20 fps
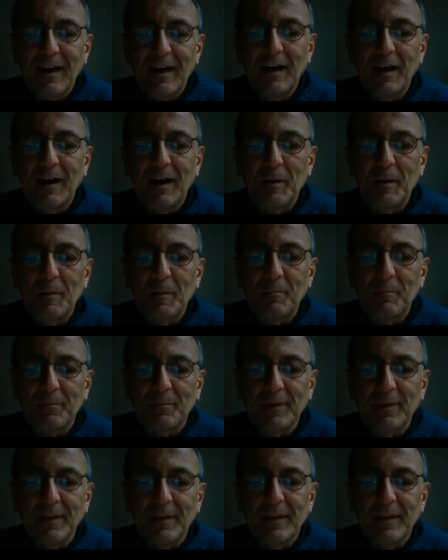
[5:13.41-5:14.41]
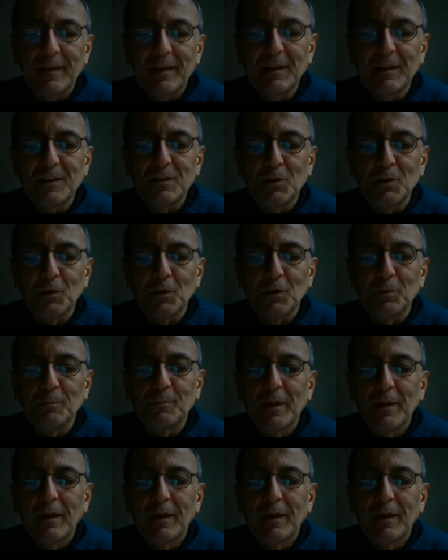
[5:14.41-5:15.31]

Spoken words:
in you.